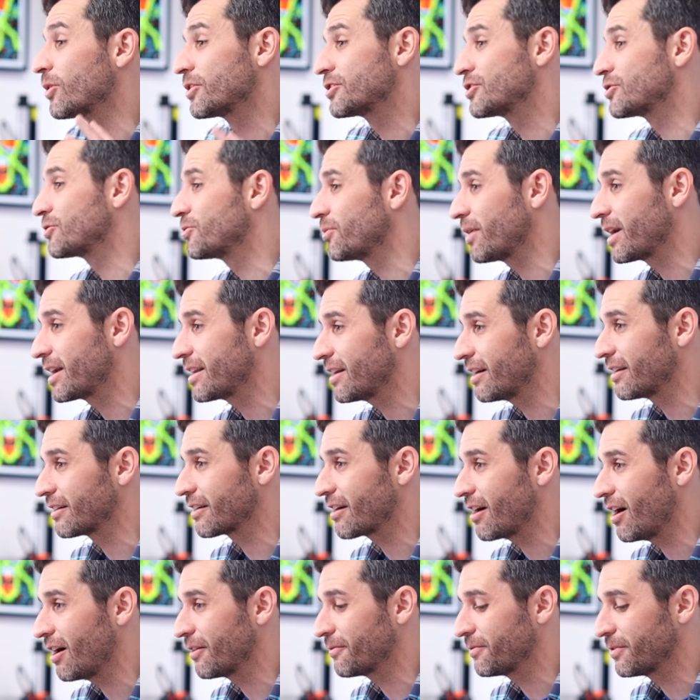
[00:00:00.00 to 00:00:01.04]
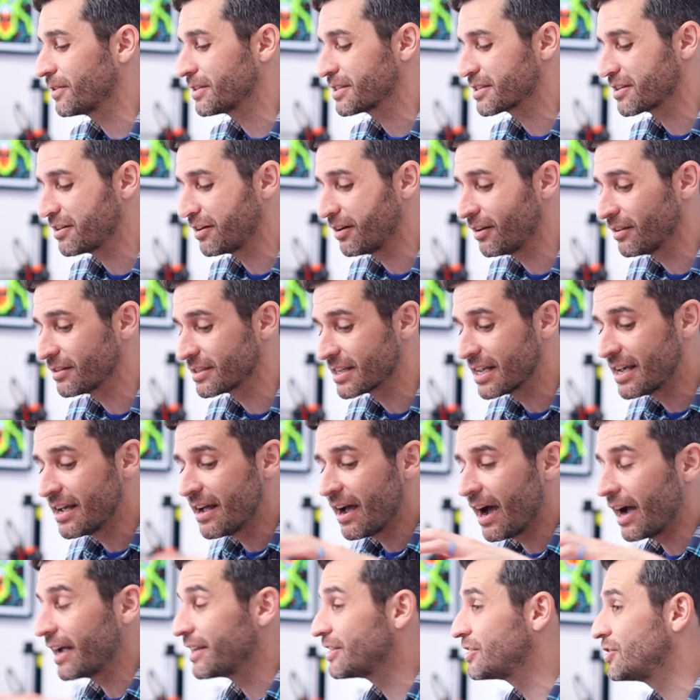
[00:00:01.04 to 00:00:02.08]
Works great on conference calls.
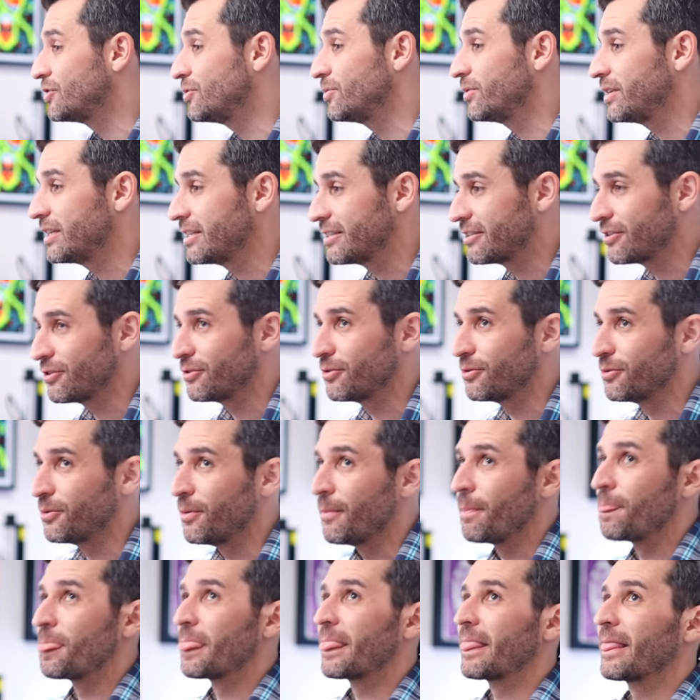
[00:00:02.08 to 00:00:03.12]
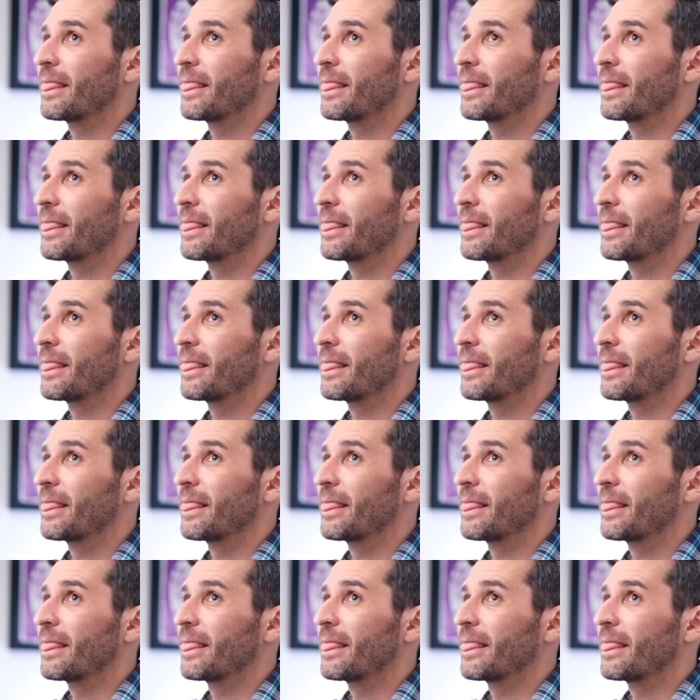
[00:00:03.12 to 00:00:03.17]
I do need to